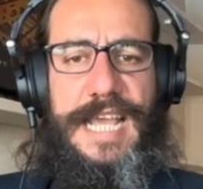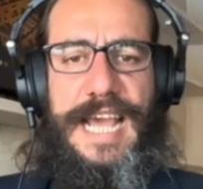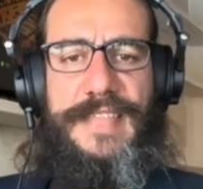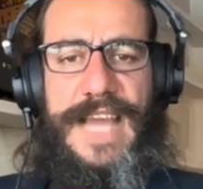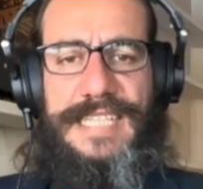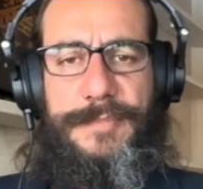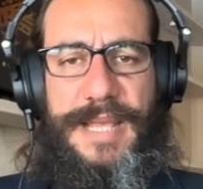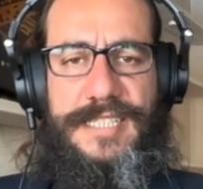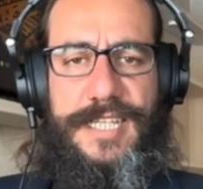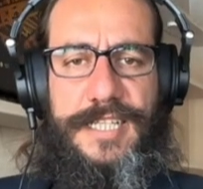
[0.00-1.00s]
And that's
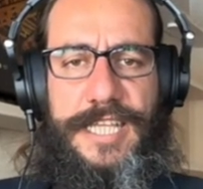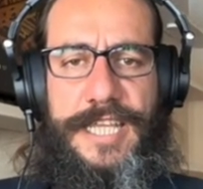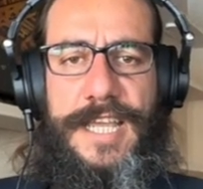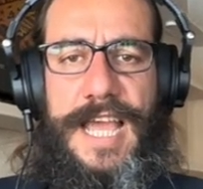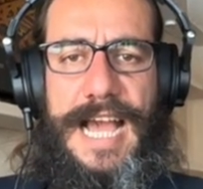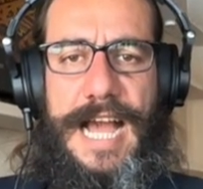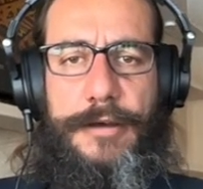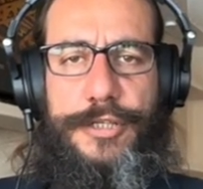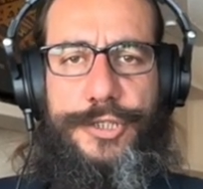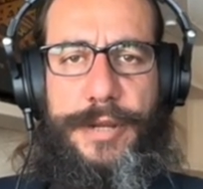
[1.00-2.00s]
basically
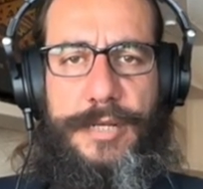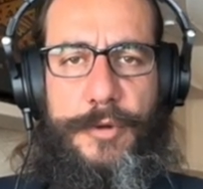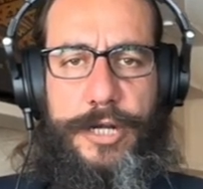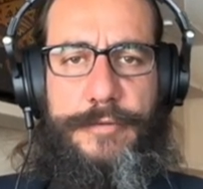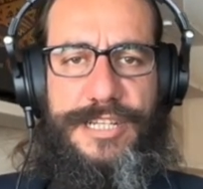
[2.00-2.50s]
how the trademark